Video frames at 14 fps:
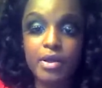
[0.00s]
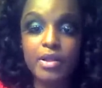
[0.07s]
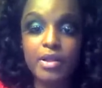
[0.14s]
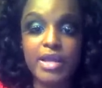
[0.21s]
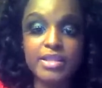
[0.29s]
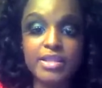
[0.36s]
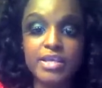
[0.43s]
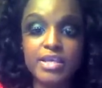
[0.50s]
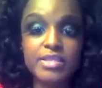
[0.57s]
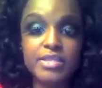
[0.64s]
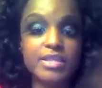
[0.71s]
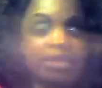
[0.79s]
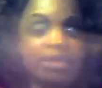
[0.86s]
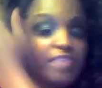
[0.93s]
like this
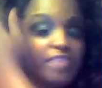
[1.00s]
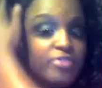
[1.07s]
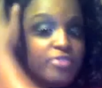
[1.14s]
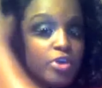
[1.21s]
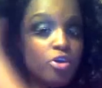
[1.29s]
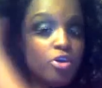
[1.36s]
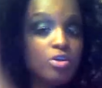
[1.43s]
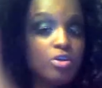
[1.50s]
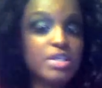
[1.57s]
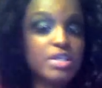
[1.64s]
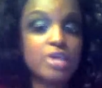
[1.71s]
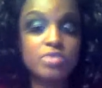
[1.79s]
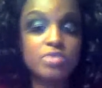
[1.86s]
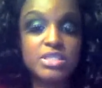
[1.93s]
and leaving the curls
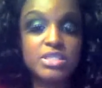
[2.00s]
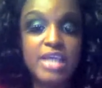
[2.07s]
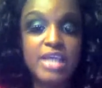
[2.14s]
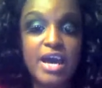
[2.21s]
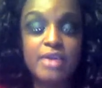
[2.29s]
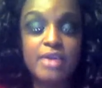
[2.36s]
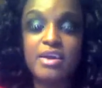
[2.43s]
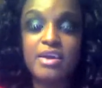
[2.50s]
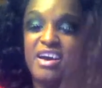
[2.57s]
out on the side.